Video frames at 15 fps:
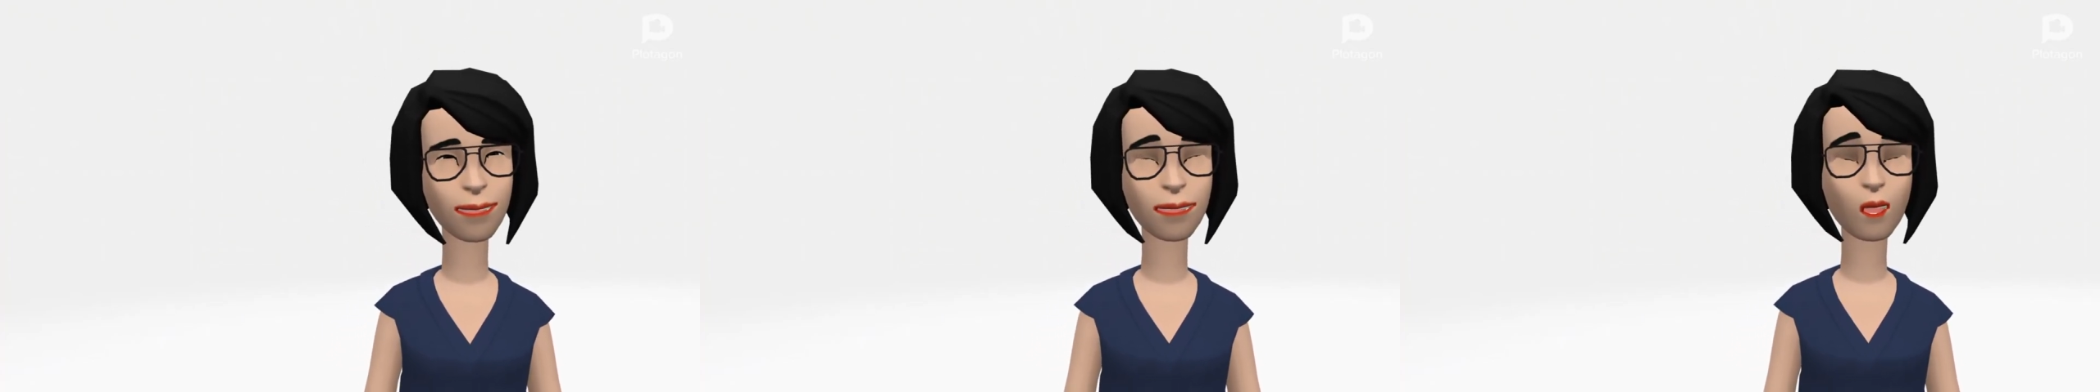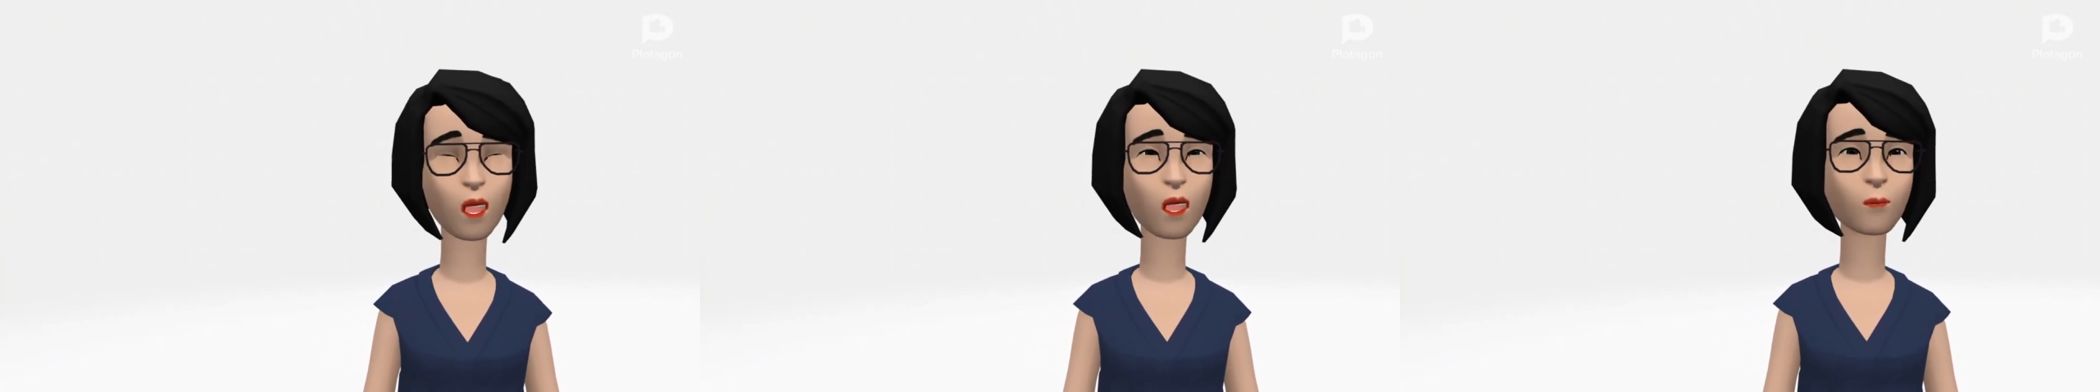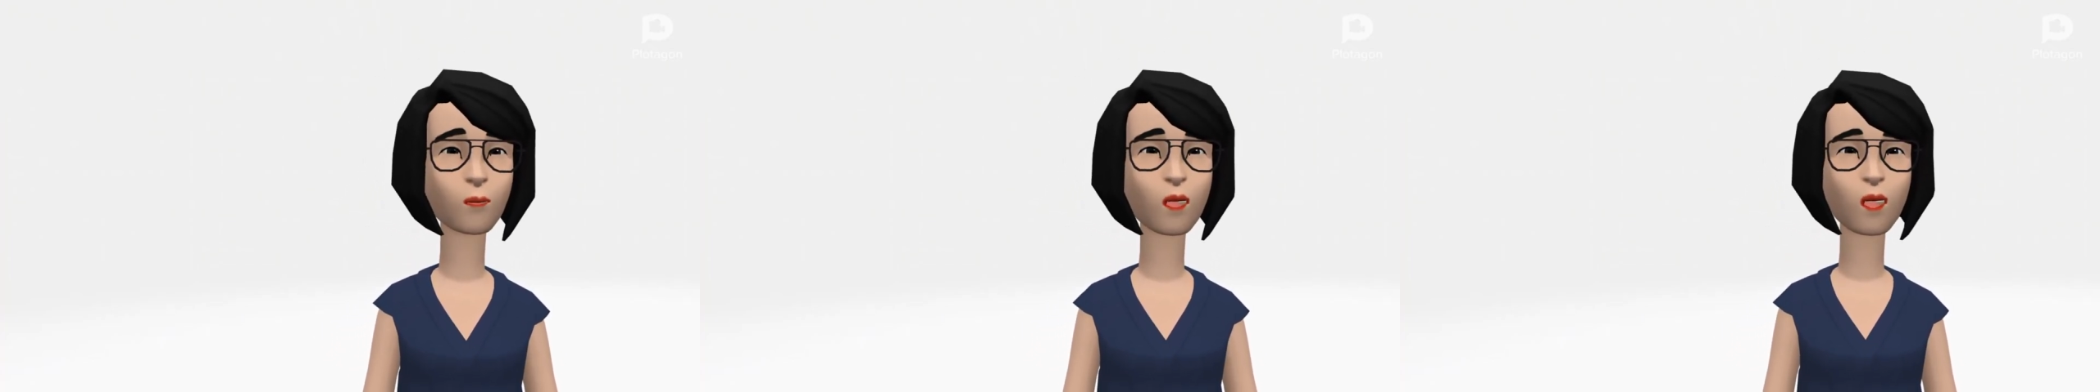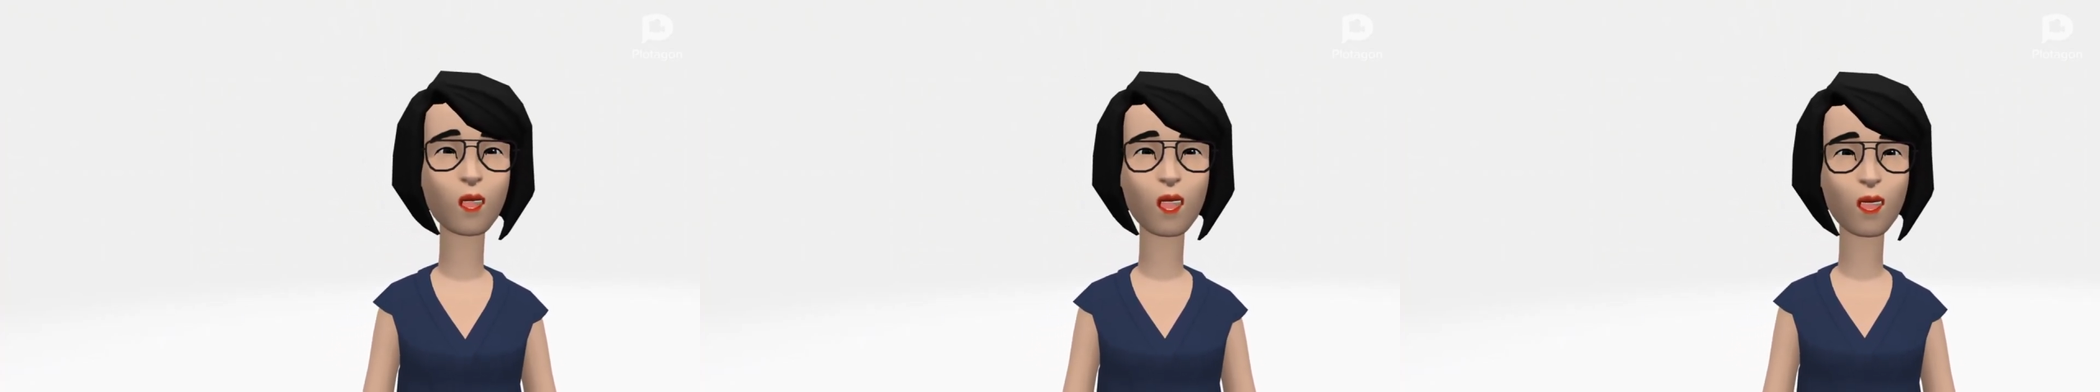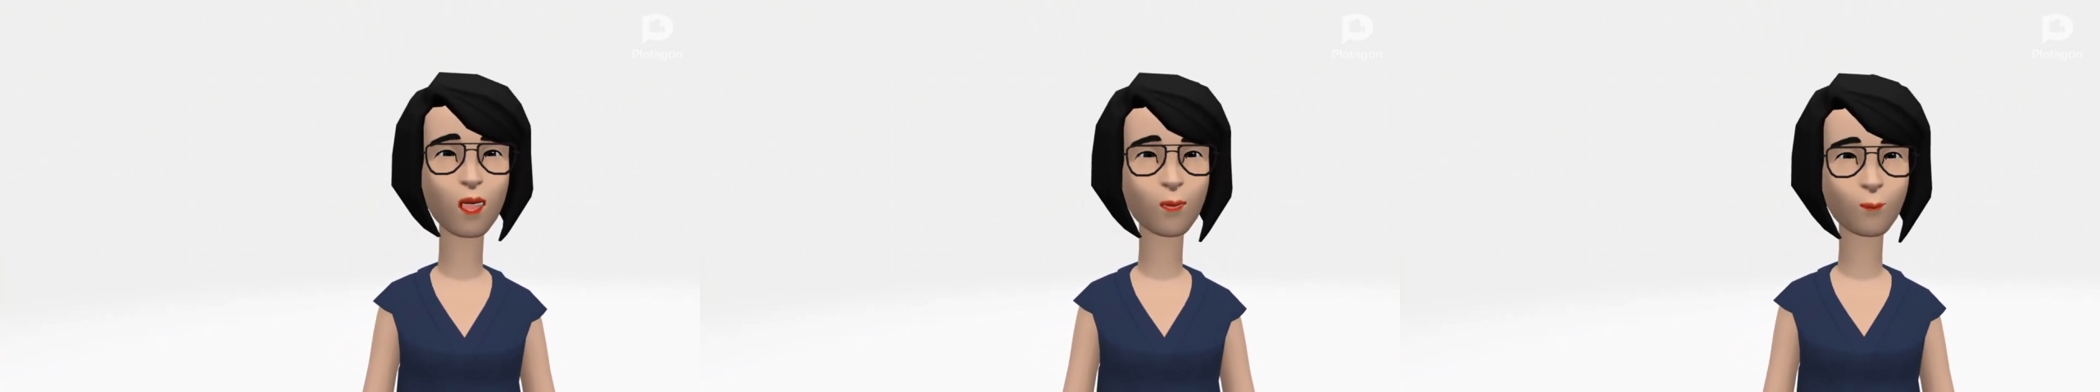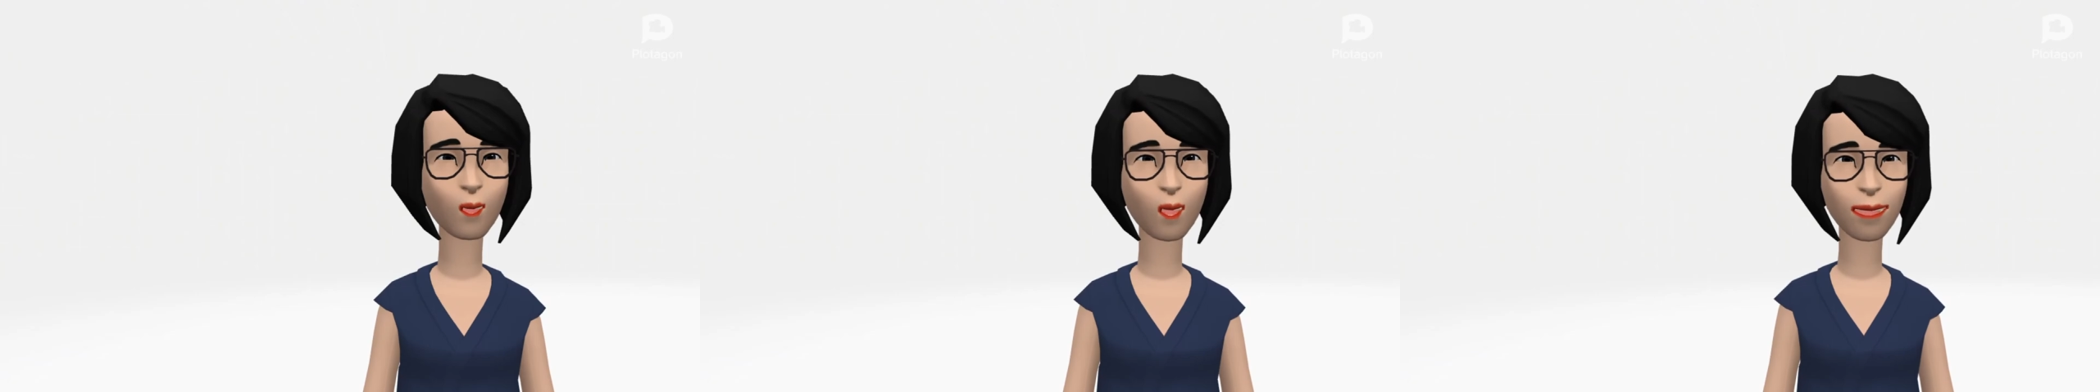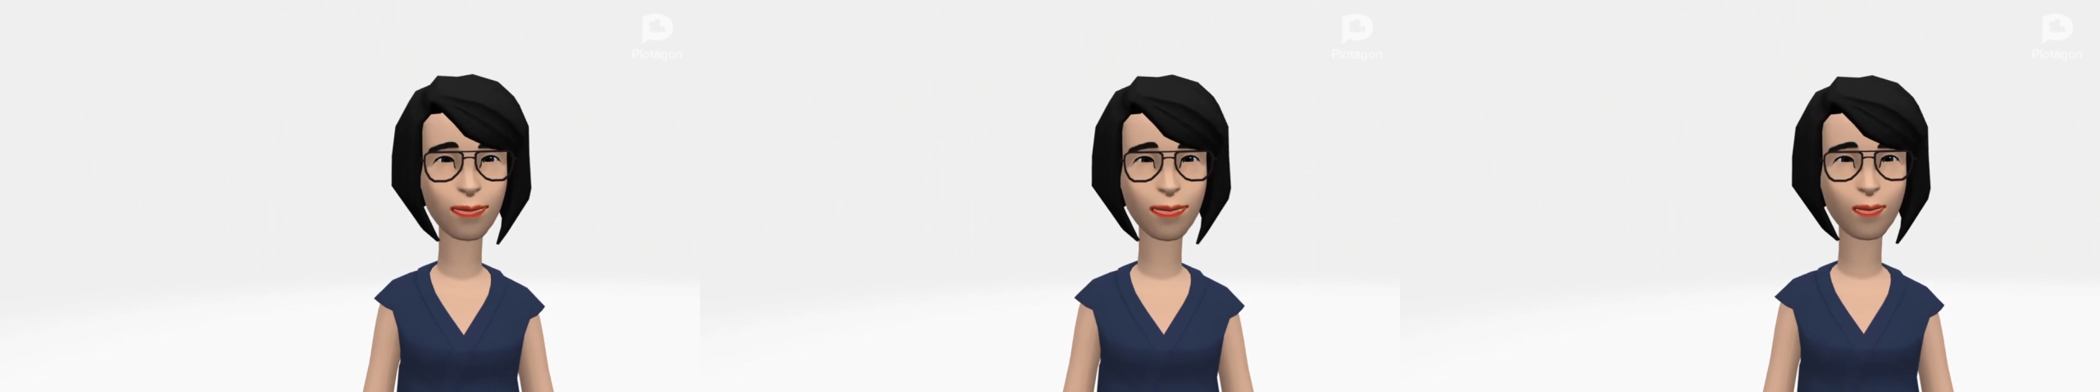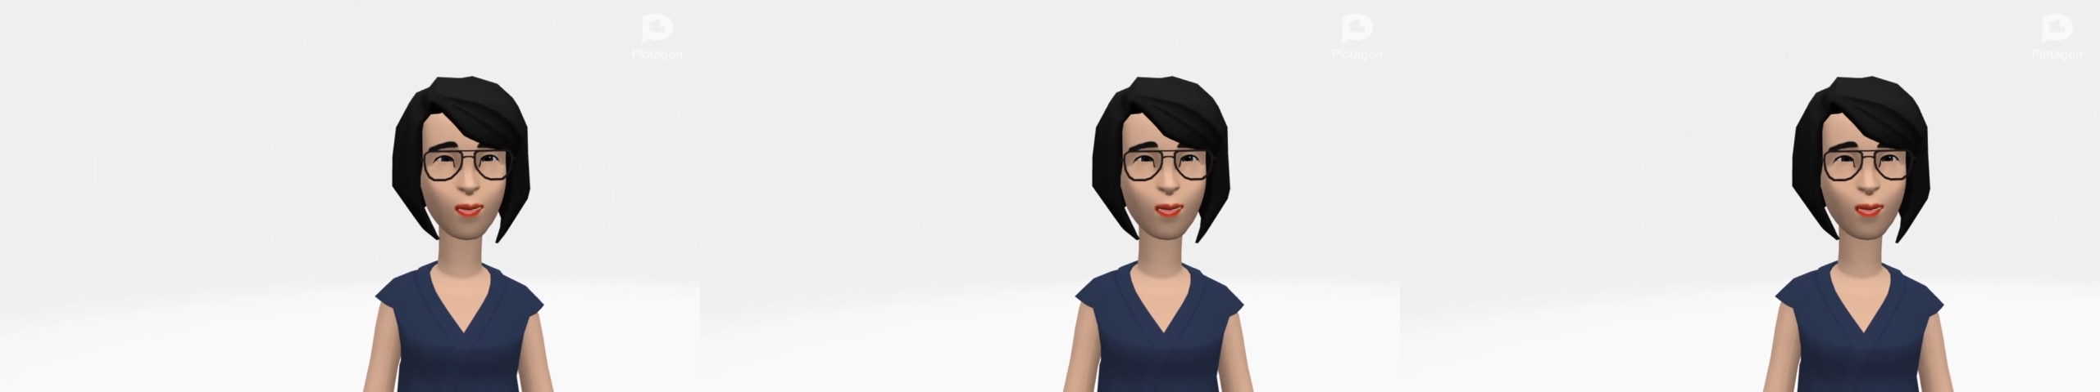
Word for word: Dark clouds accompanied